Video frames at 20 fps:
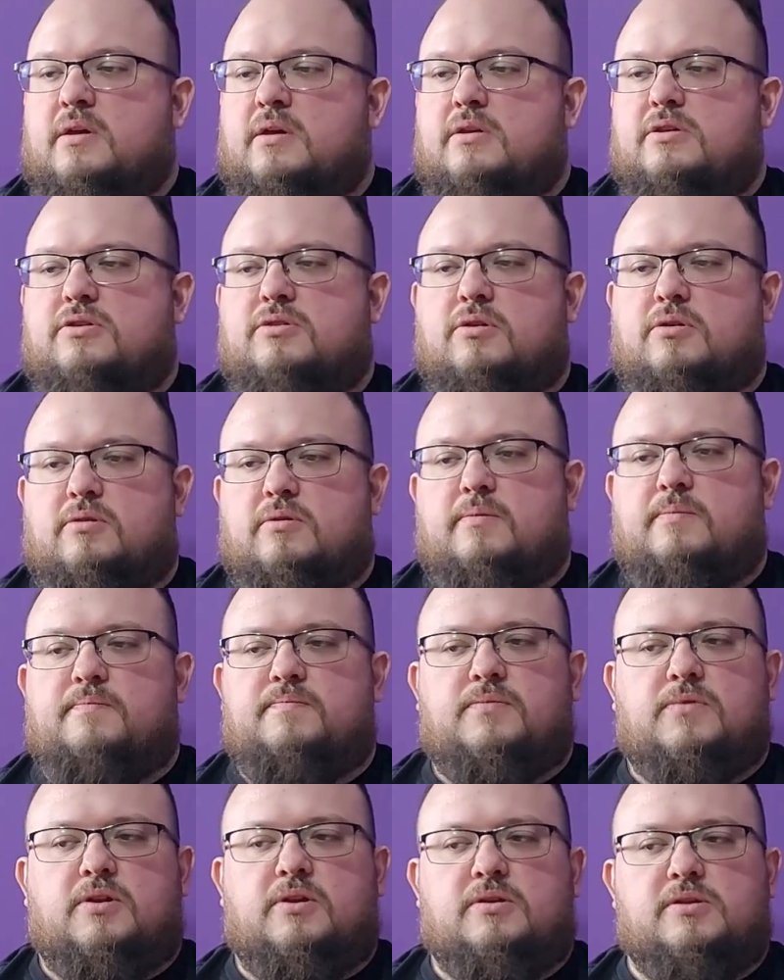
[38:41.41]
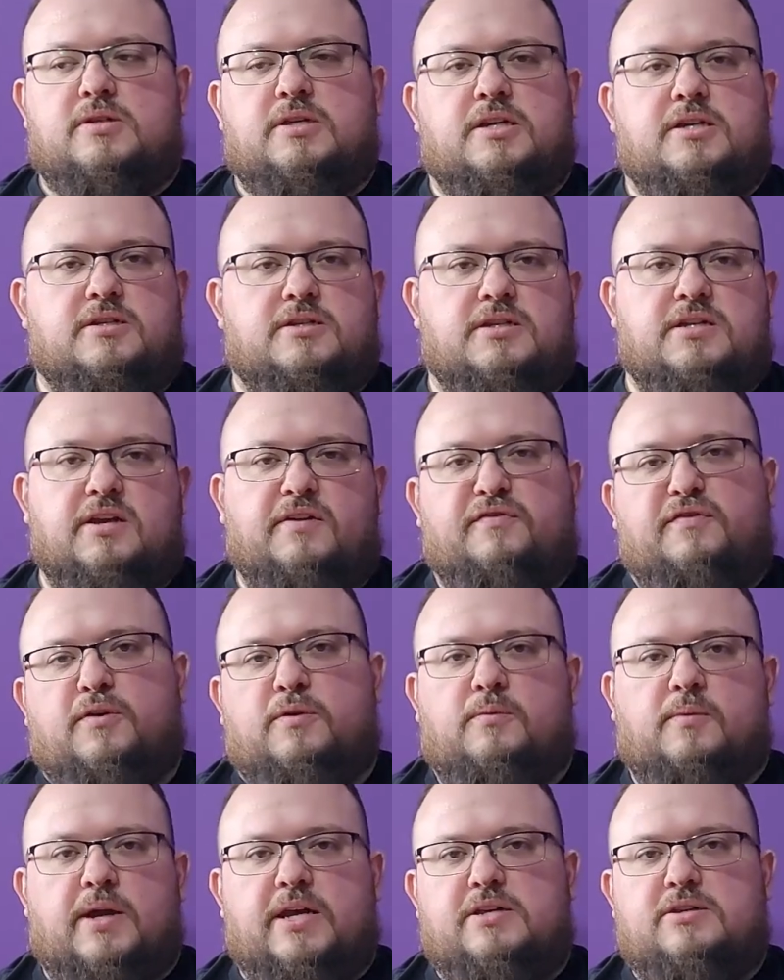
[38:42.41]
So there's these
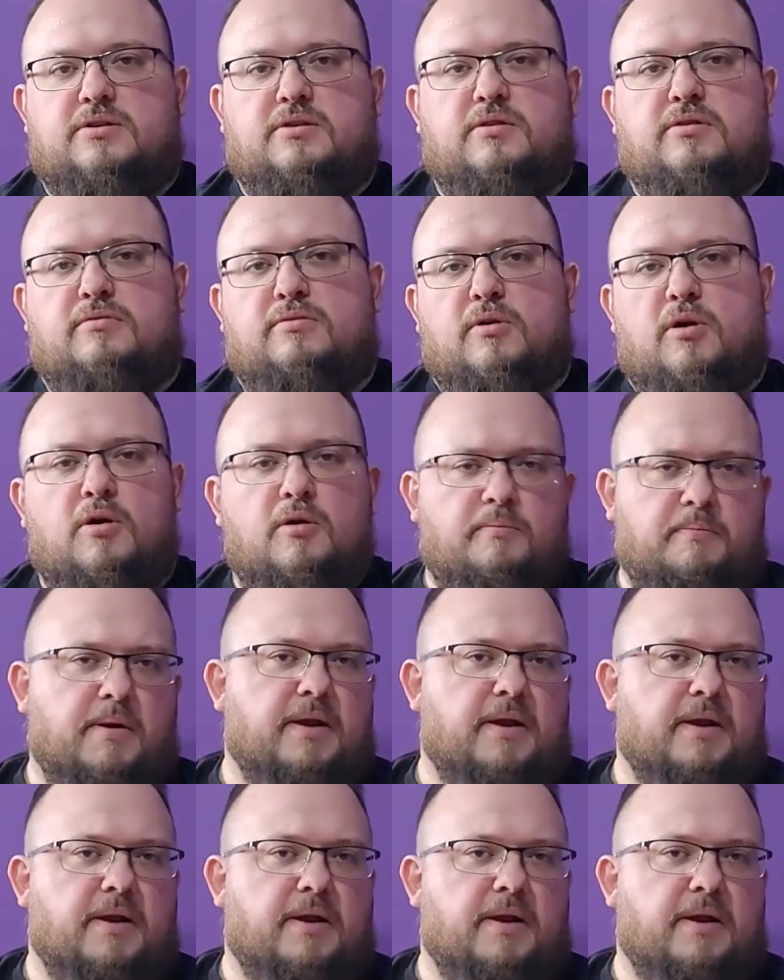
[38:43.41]
different ways to throw,